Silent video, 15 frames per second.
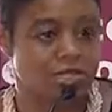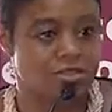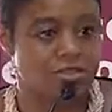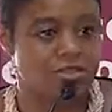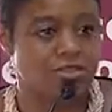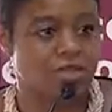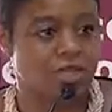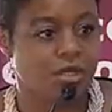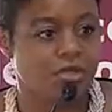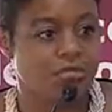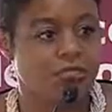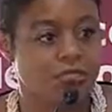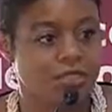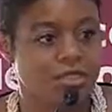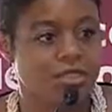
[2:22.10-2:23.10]
it's not
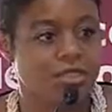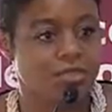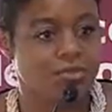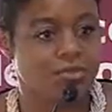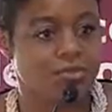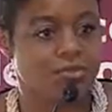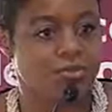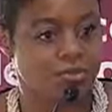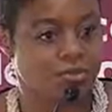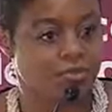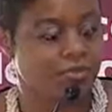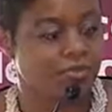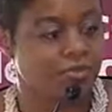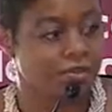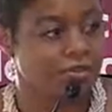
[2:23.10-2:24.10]
really the sort of
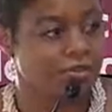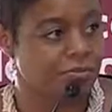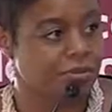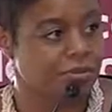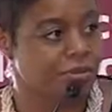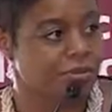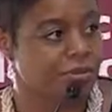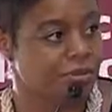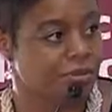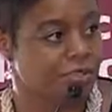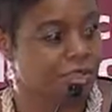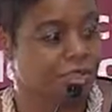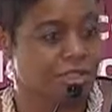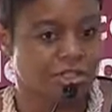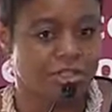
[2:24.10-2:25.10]
environment
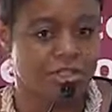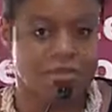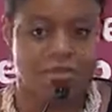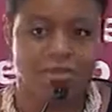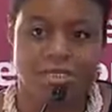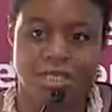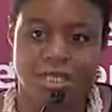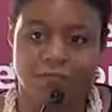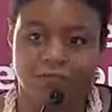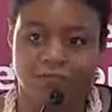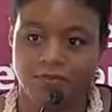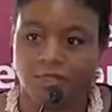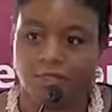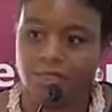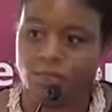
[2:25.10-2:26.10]
that you can take
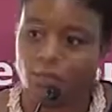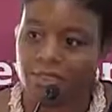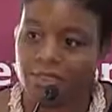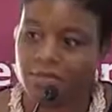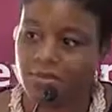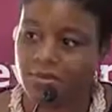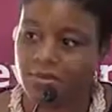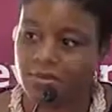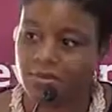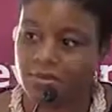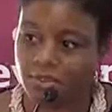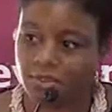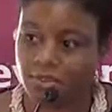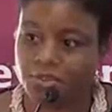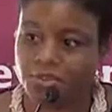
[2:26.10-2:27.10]
fully Western
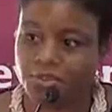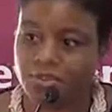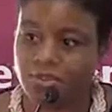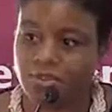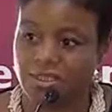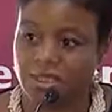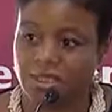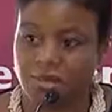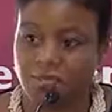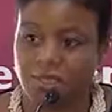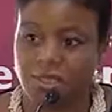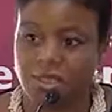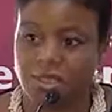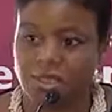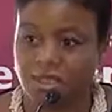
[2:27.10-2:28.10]
solutions and
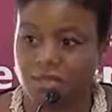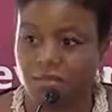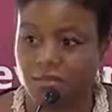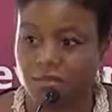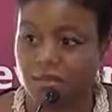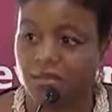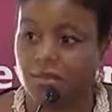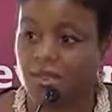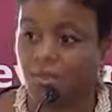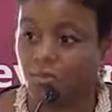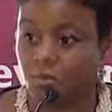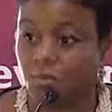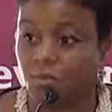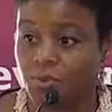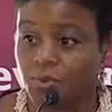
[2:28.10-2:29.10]
apply and think that it
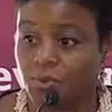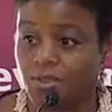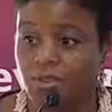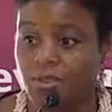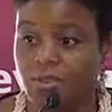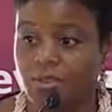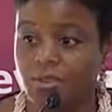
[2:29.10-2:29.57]
will work.